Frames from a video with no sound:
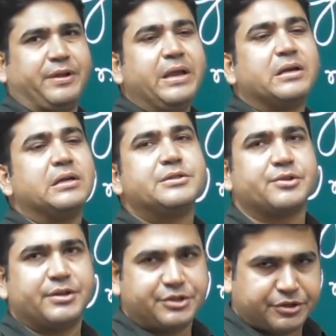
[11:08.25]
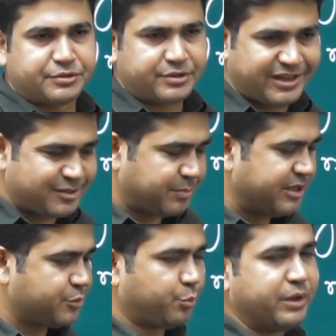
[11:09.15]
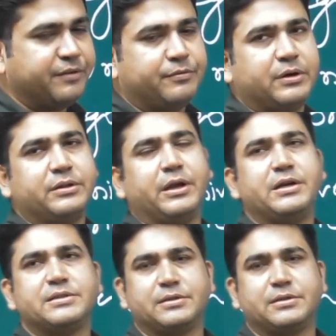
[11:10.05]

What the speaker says: acculturation takes place whenever there is